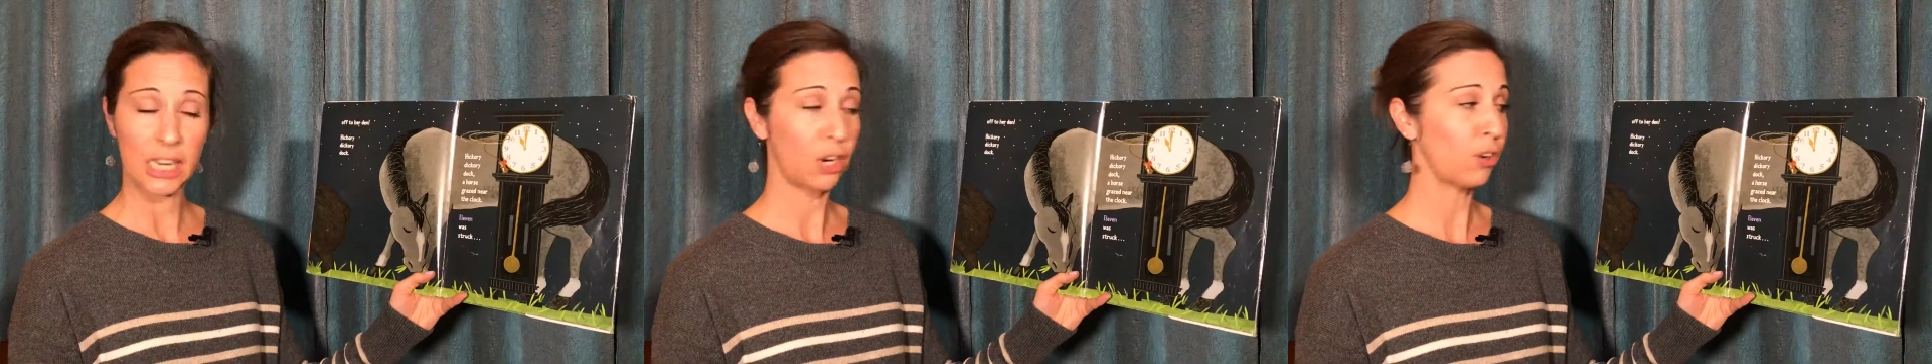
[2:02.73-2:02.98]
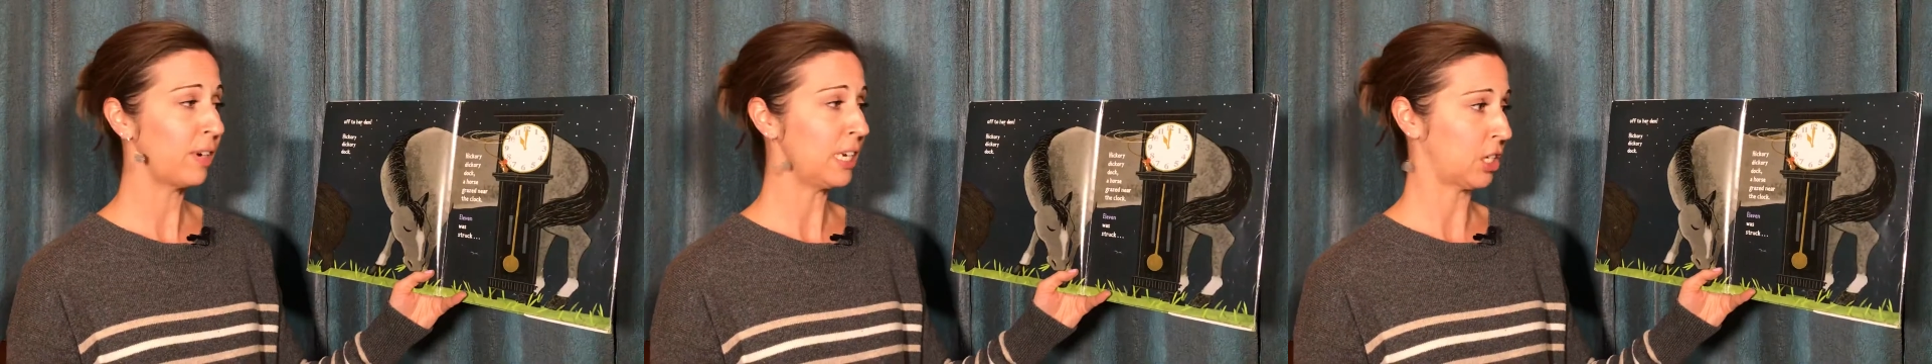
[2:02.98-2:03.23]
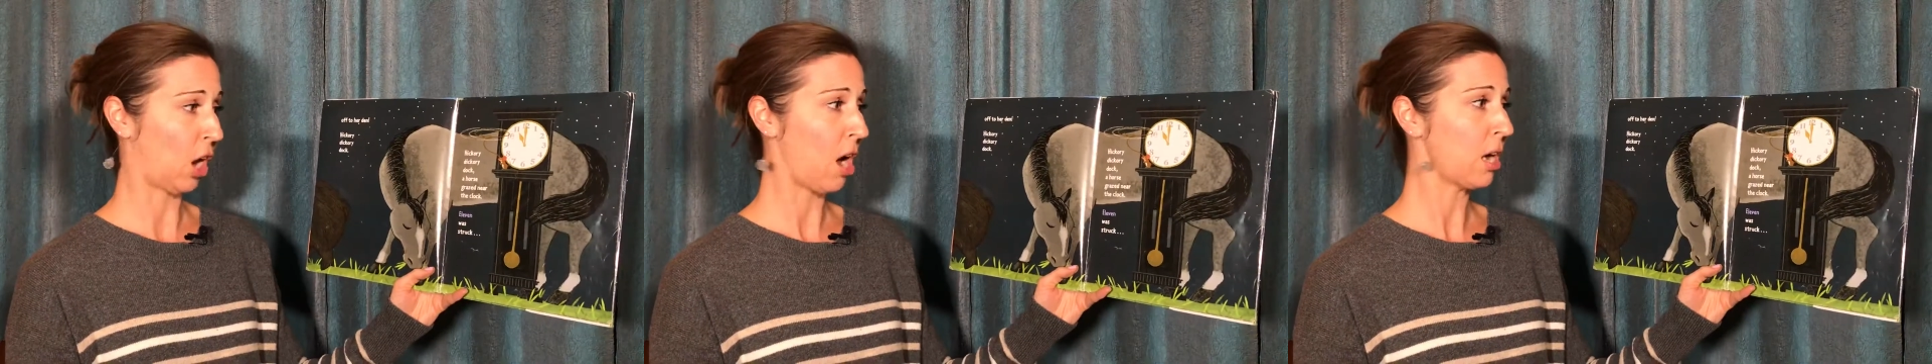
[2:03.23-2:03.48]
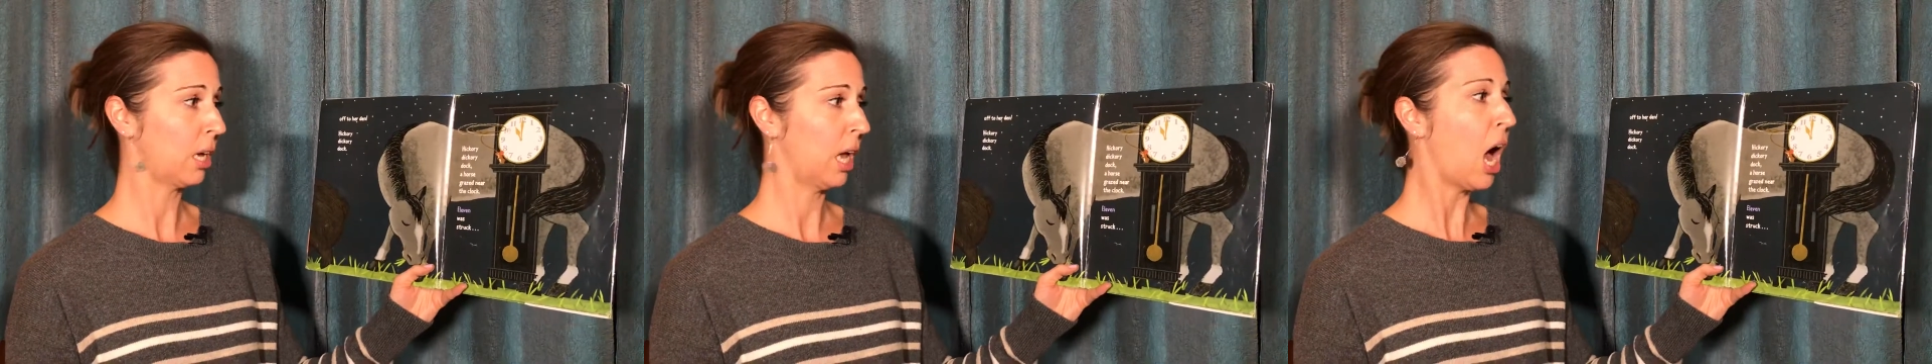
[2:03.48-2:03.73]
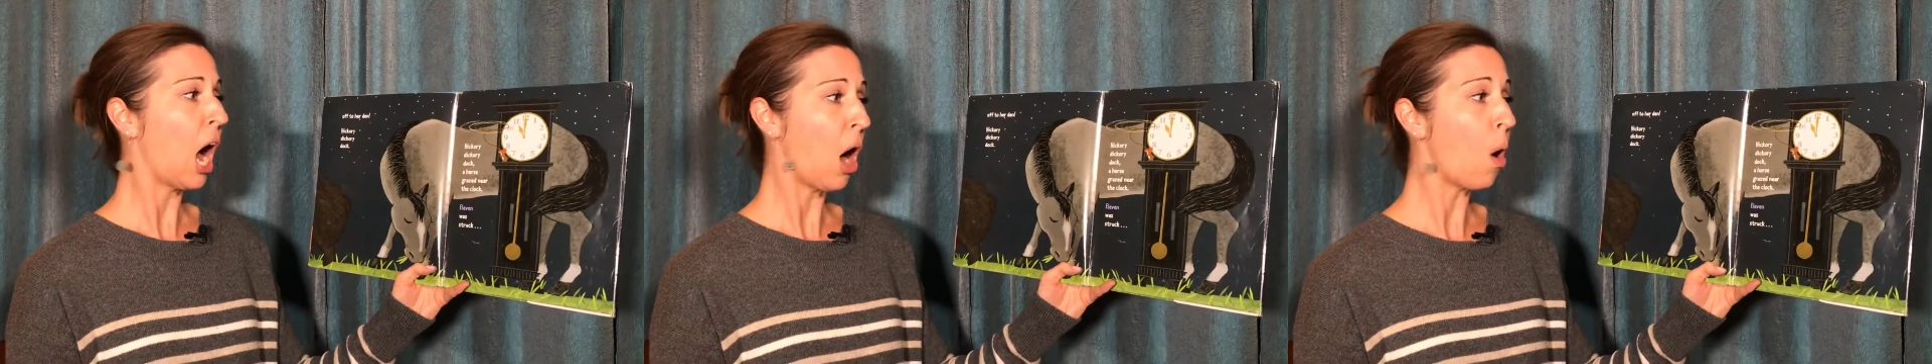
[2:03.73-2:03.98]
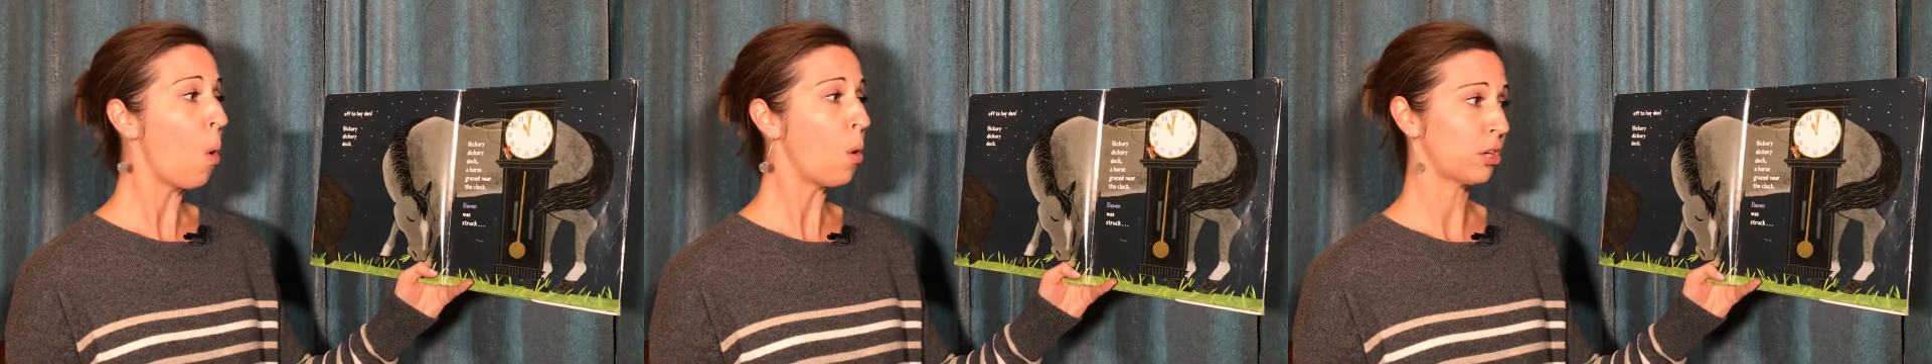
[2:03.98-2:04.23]
dickory dock,
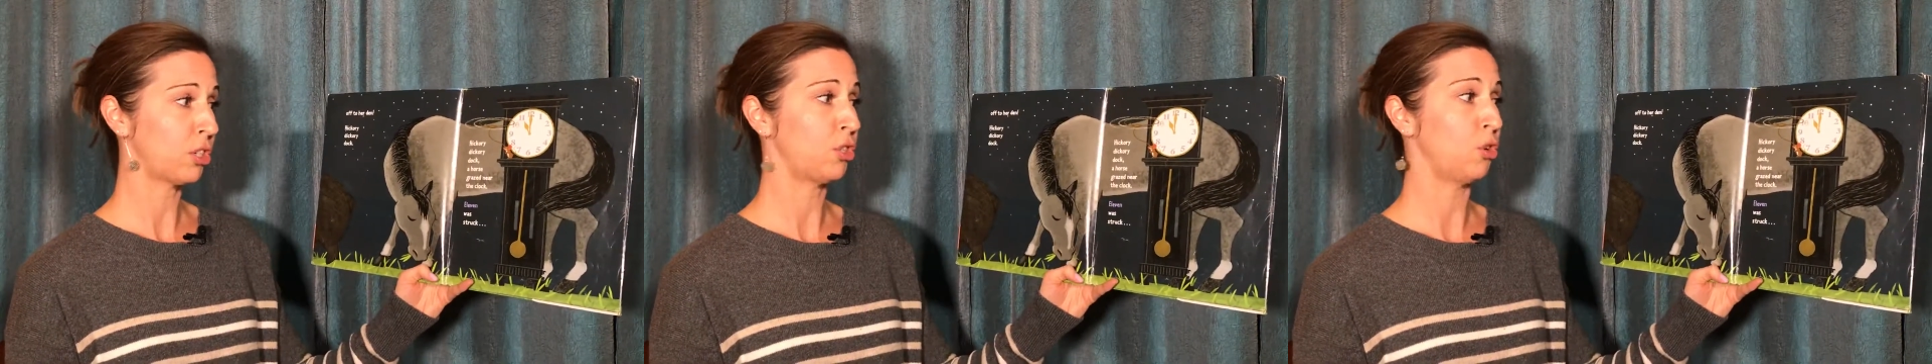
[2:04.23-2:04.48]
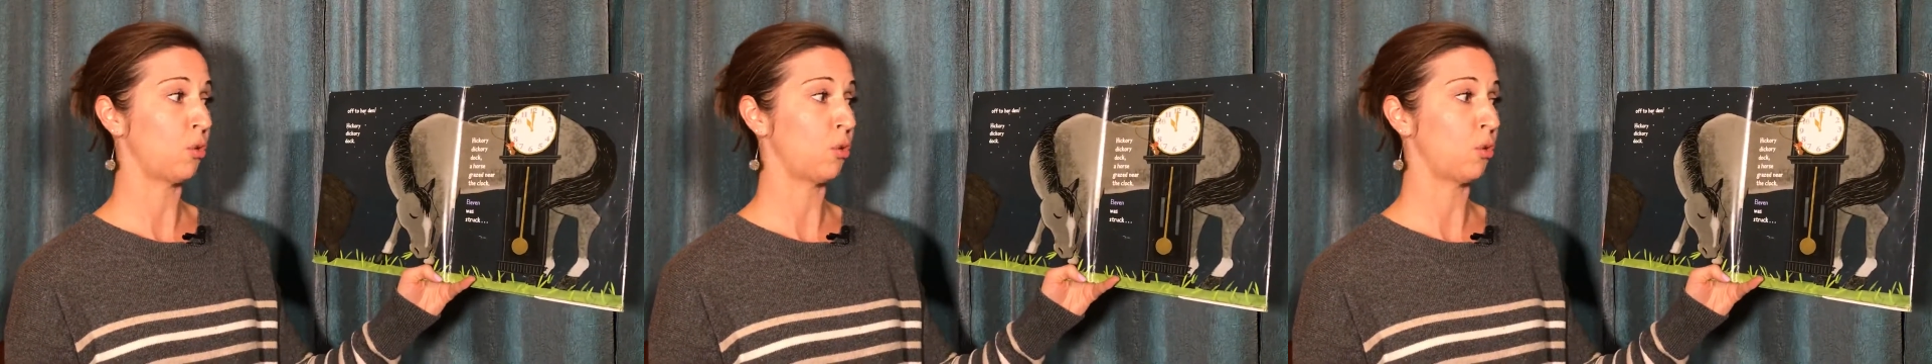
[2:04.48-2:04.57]
a horse